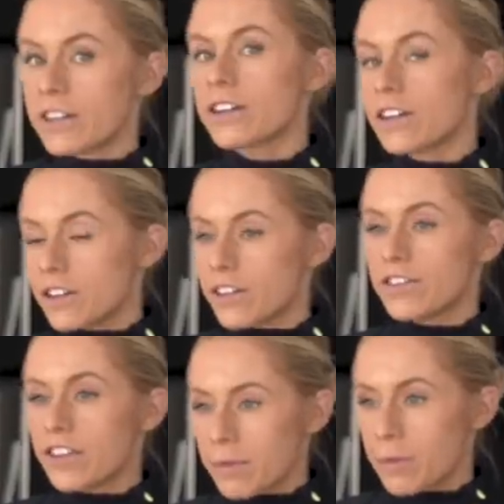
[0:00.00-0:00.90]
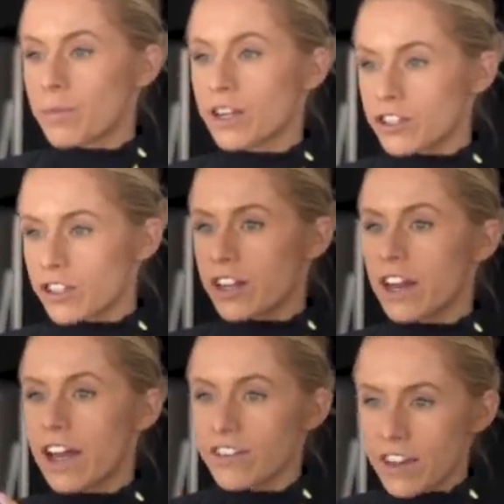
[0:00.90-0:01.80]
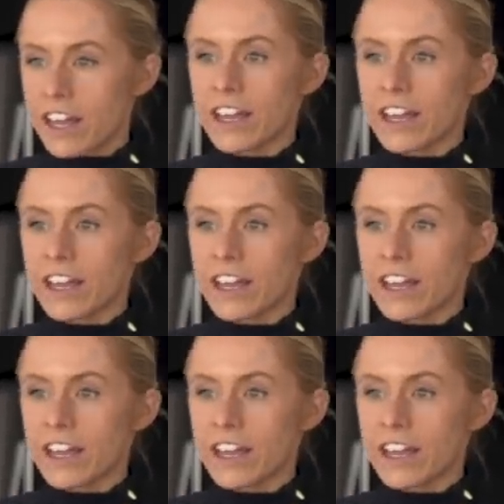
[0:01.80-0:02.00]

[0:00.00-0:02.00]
Under the same impression as I